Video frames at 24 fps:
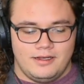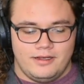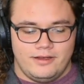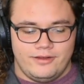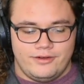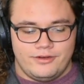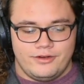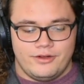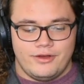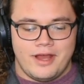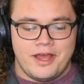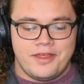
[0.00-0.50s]

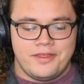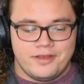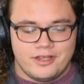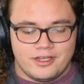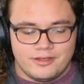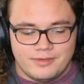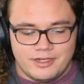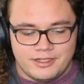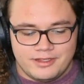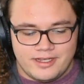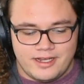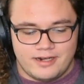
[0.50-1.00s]
don't know, I think
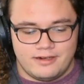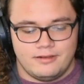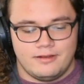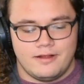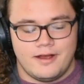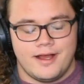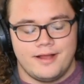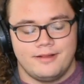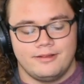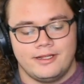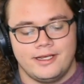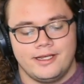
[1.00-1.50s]
about that a
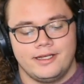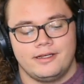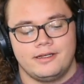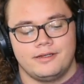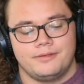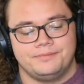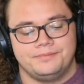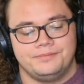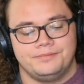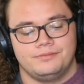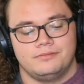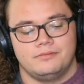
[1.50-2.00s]
lot. Like,
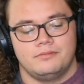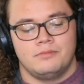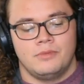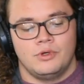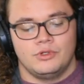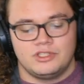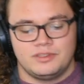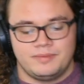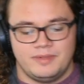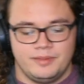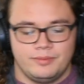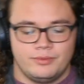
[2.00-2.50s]

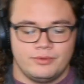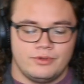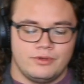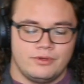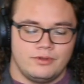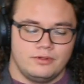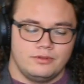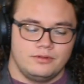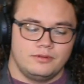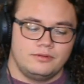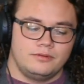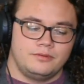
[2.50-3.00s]
most
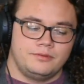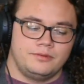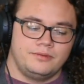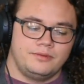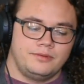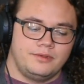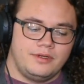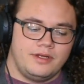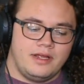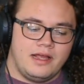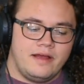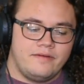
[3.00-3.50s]
people
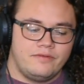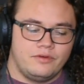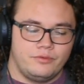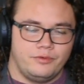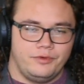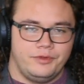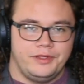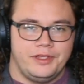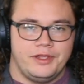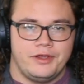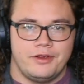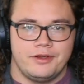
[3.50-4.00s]
have a
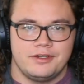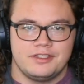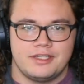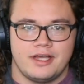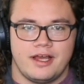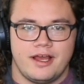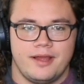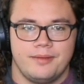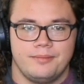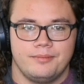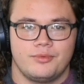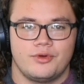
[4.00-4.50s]
really hard
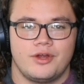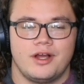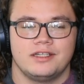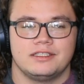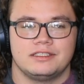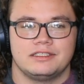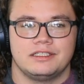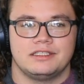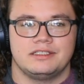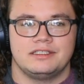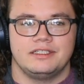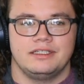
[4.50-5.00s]
time
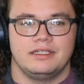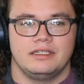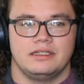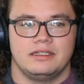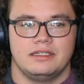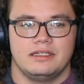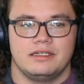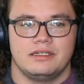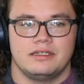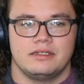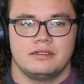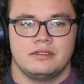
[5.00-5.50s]
processing
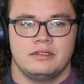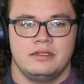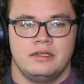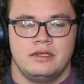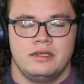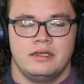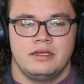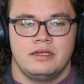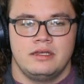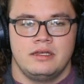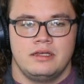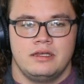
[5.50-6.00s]

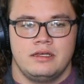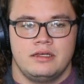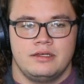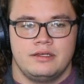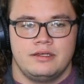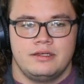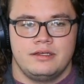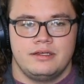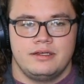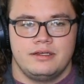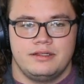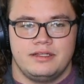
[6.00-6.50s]

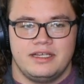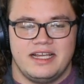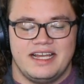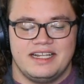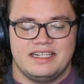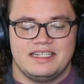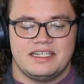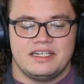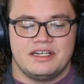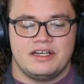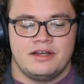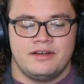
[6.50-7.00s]
the
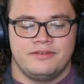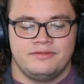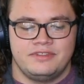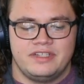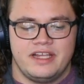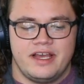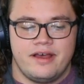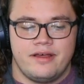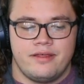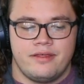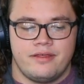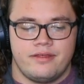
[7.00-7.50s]
idea of
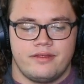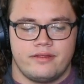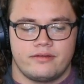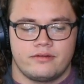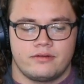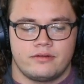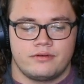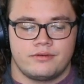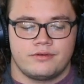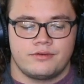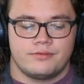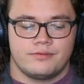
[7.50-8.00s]
death,
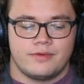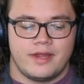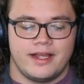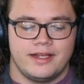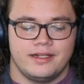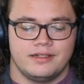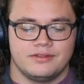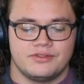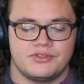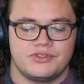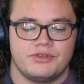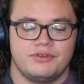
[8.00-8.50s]
right?
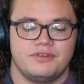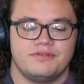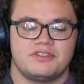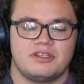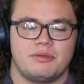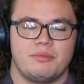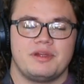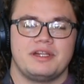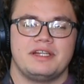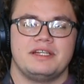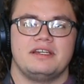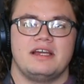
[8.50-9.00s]
And so if
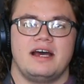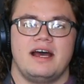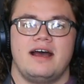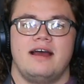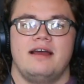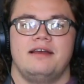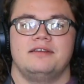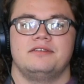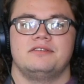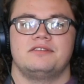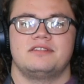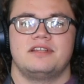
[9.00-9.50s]
somebody
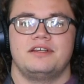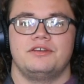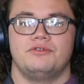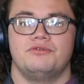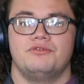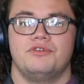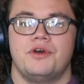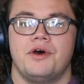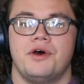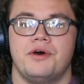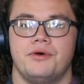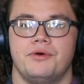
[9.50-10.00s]
dies that you
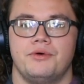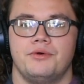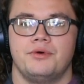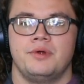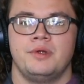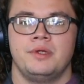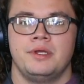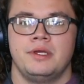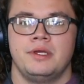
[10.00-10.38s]
know,